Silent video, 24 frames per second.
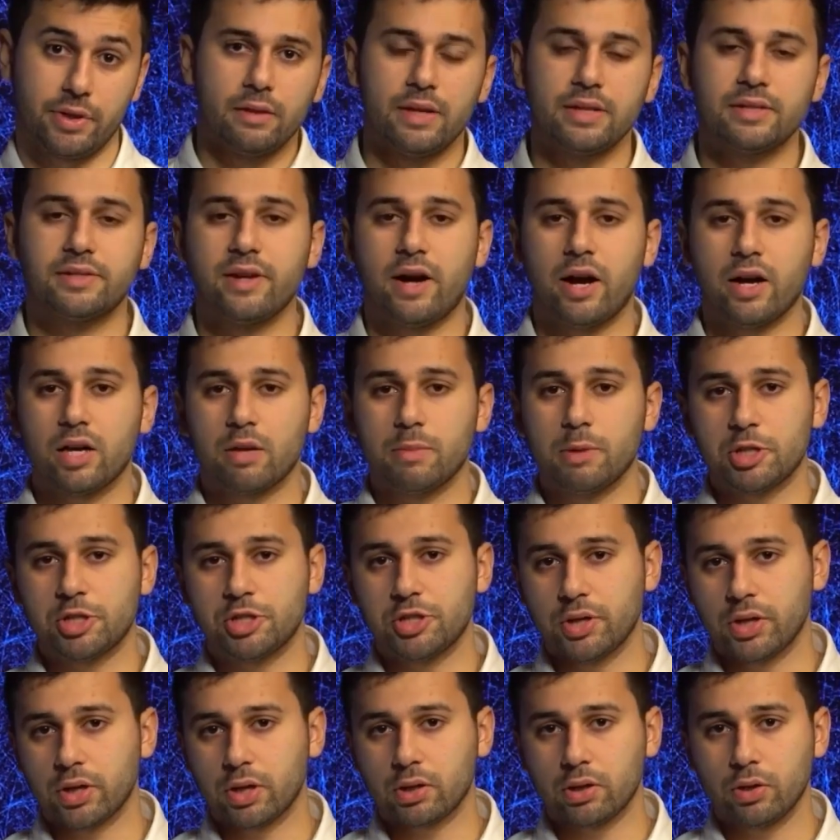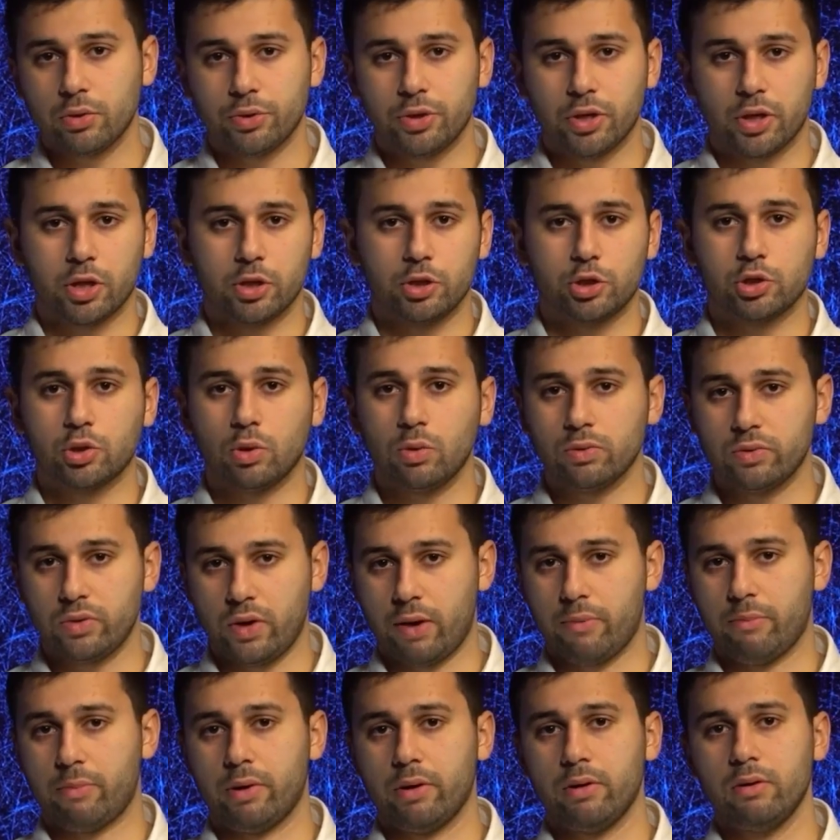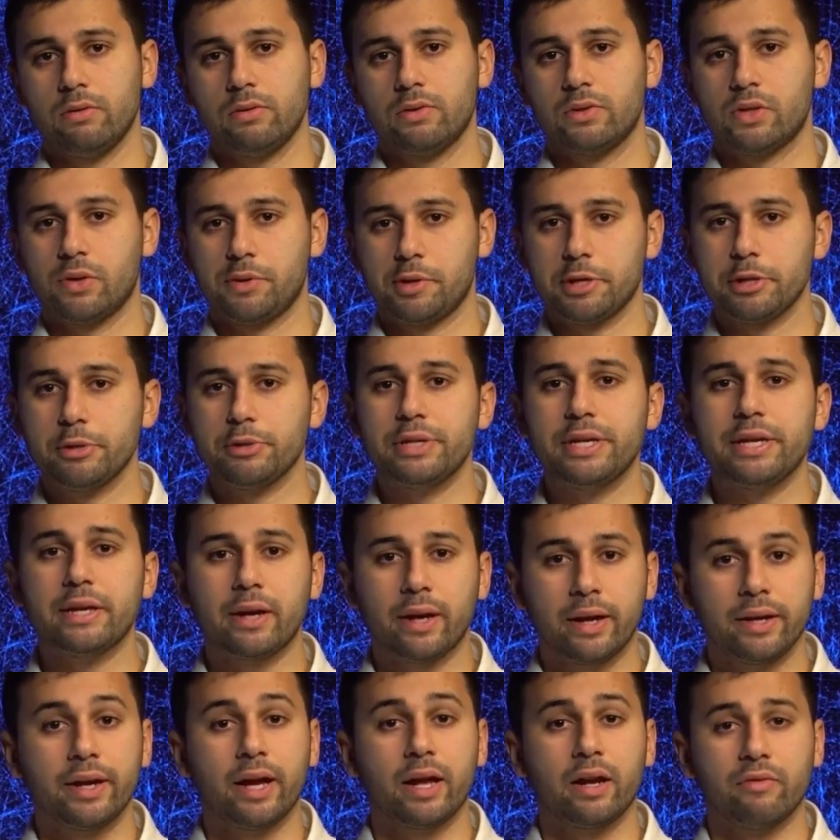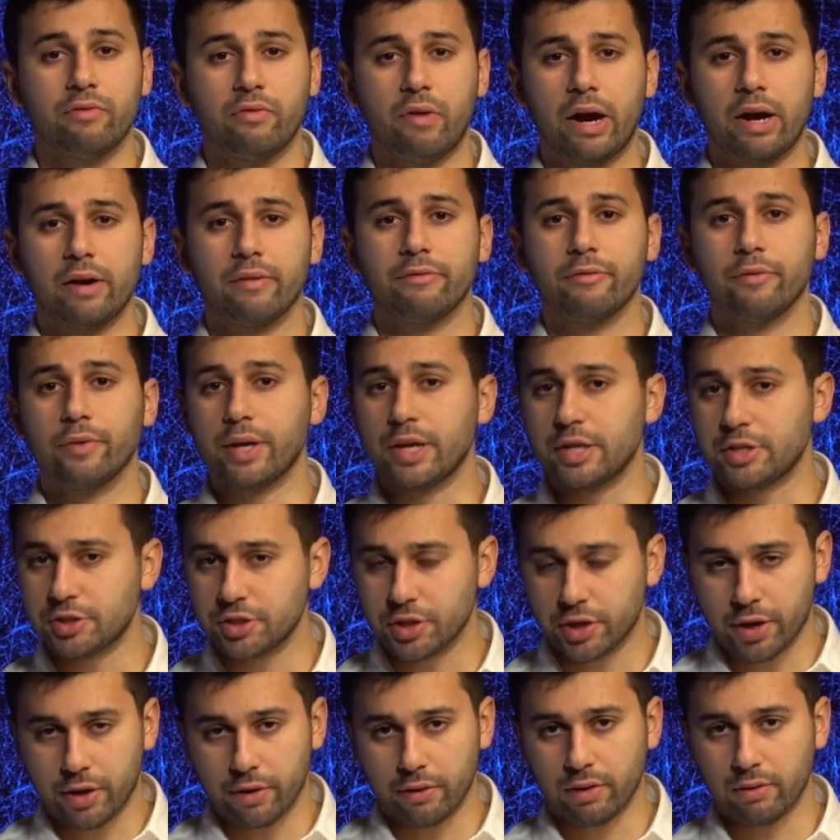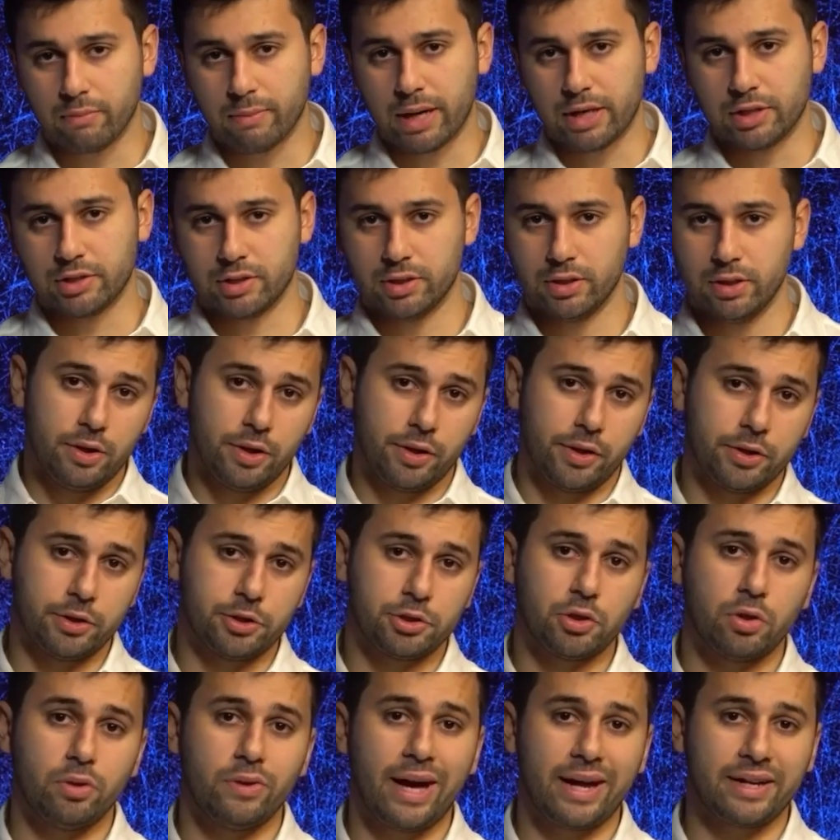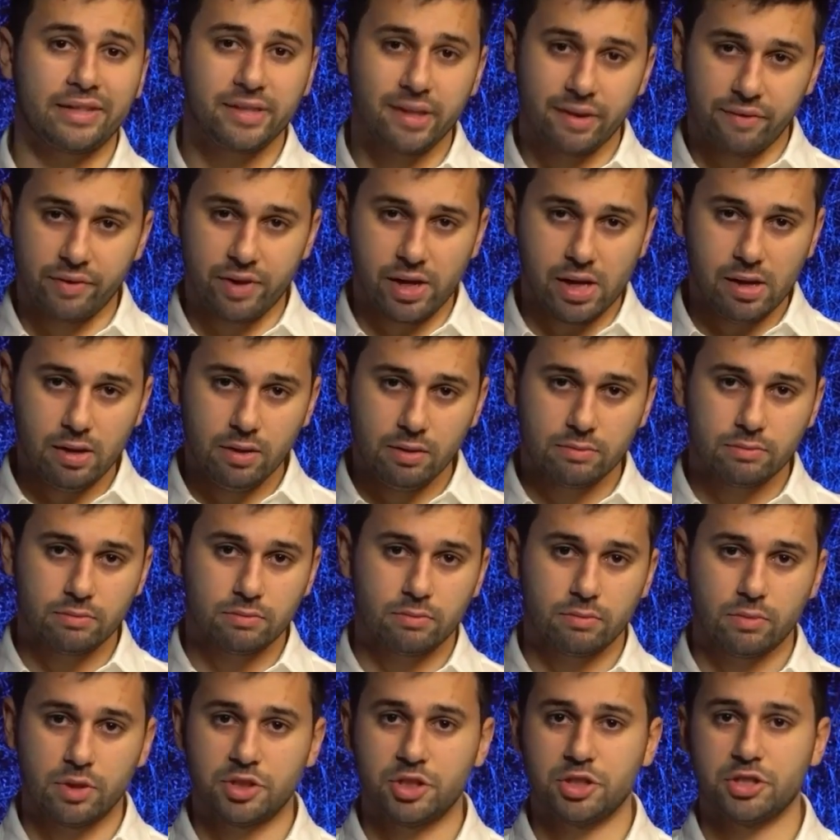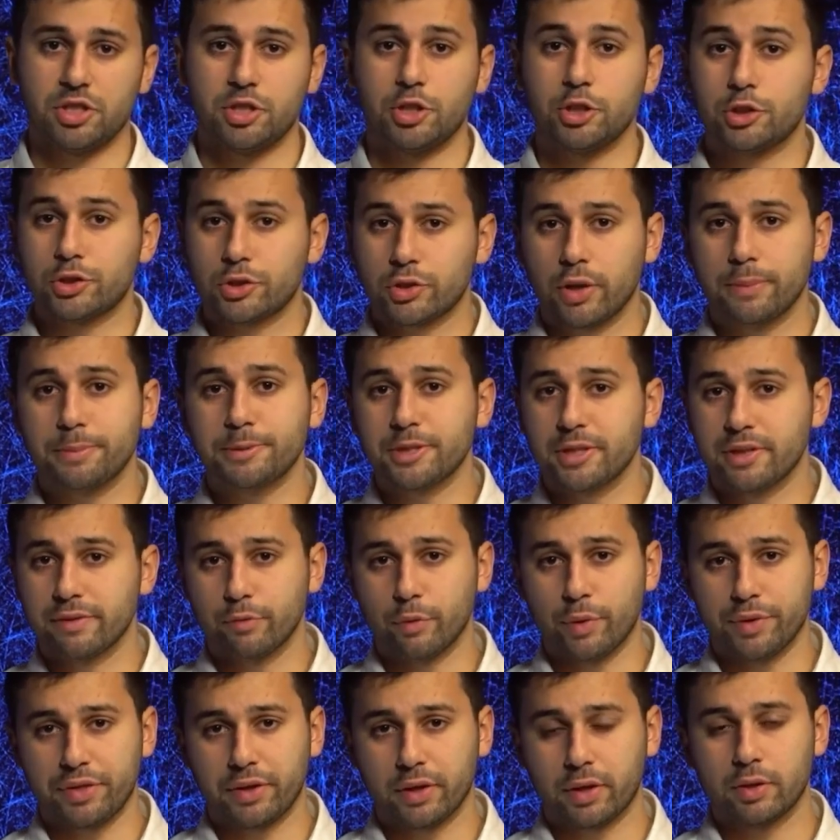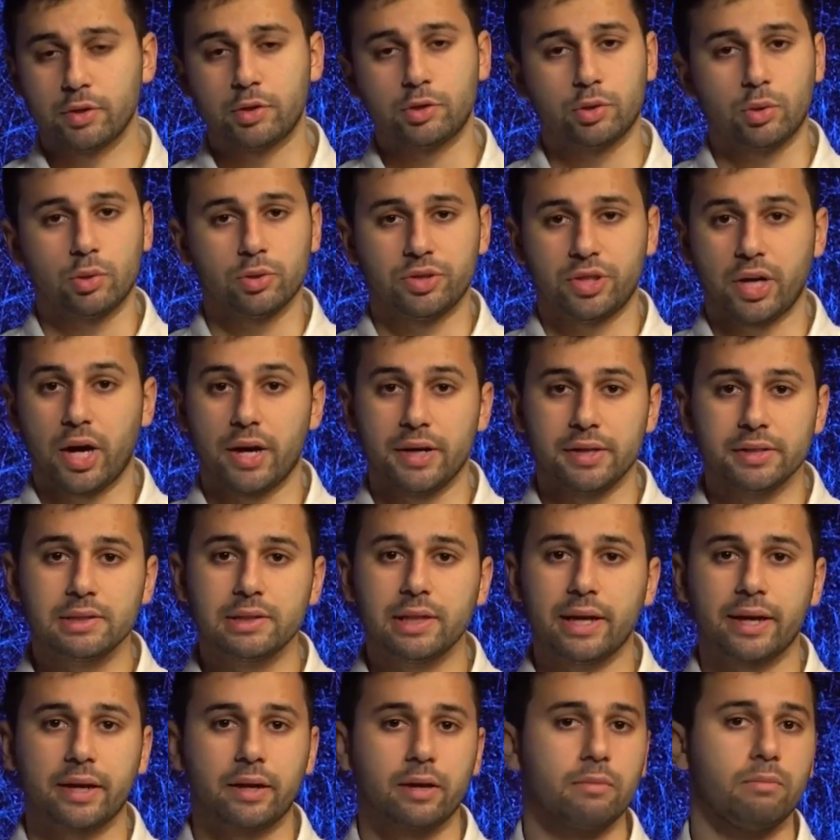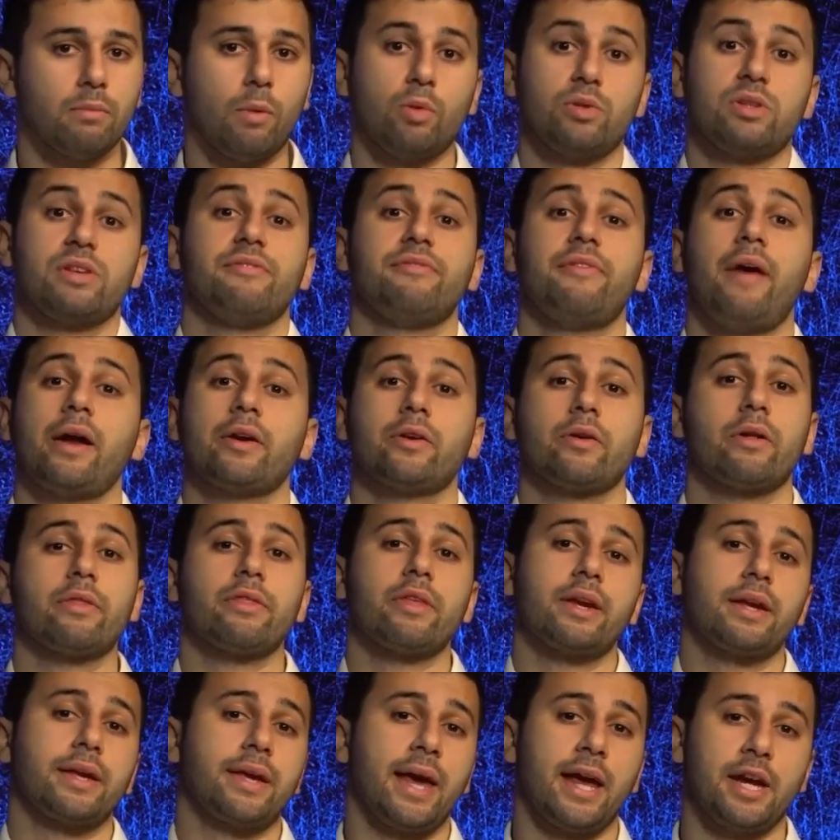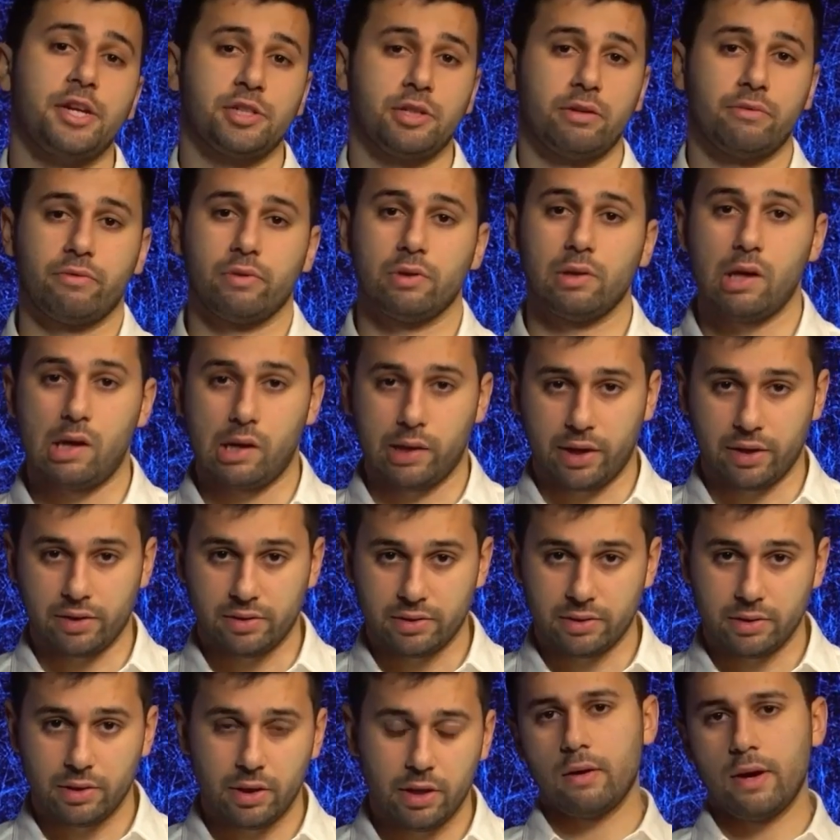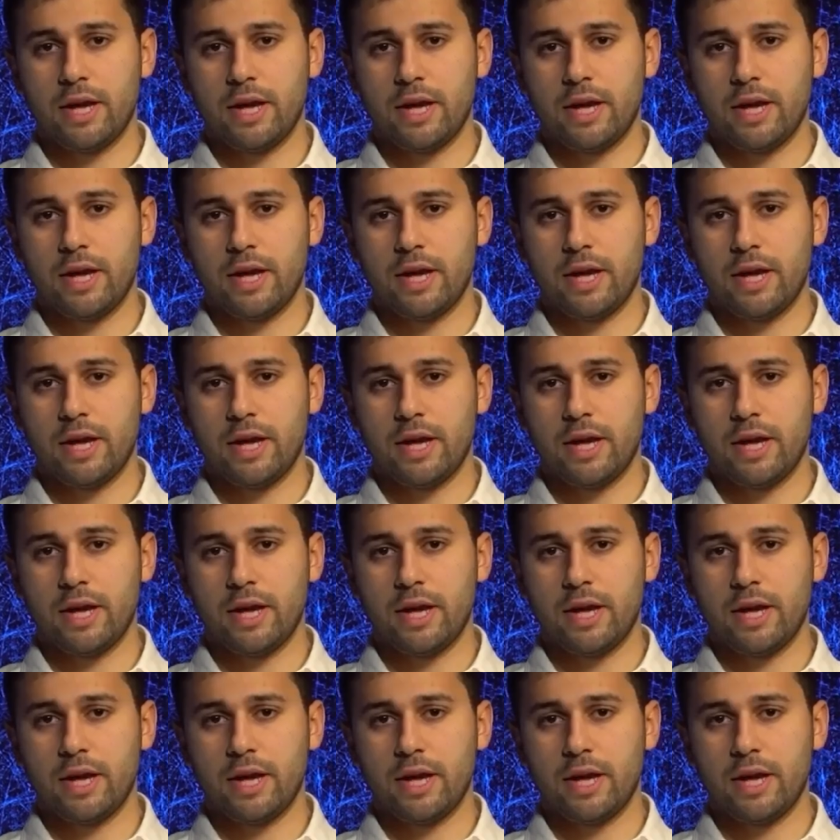This document should include the control number, so a unique identifier for each security measure, the control activity, which is a description of what the control does, like multi-factor authentication for logins.